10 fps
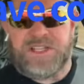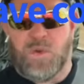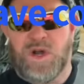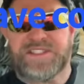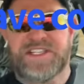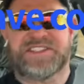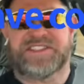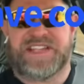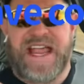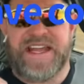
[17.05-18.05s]
So what this
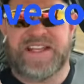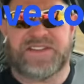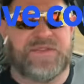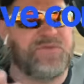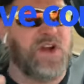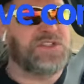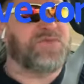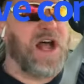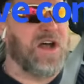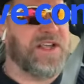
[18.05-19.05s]
is saying is, first
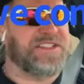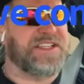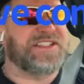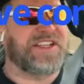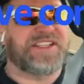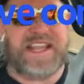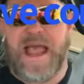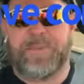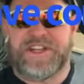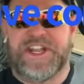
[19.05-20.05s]
of all, it says this
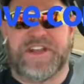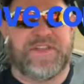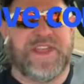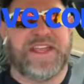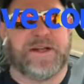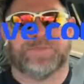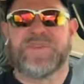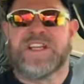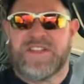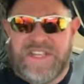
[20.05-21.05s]
happened unto them.